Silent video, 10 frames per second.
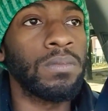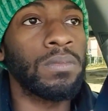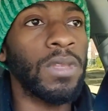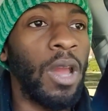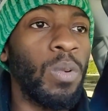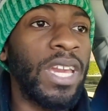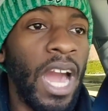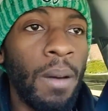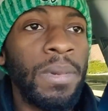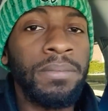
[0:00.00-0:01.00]
And we
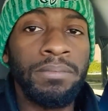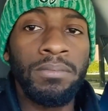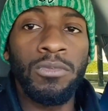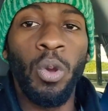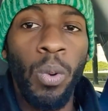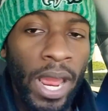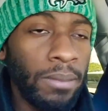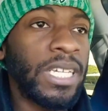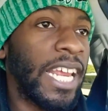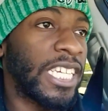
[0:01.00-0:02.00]
coming. The Rams
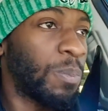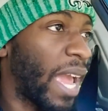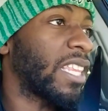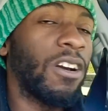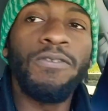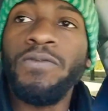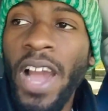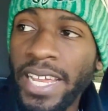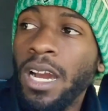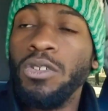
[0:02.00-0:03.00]
can expect a
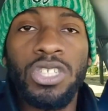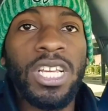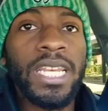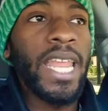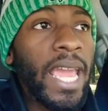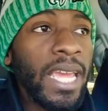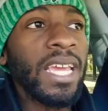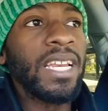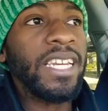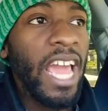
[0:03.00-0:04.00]
fight on Sunday.
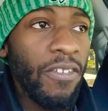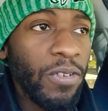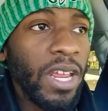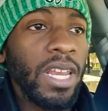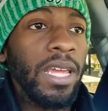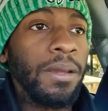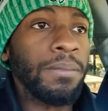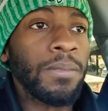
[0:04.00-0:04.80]
Definitely.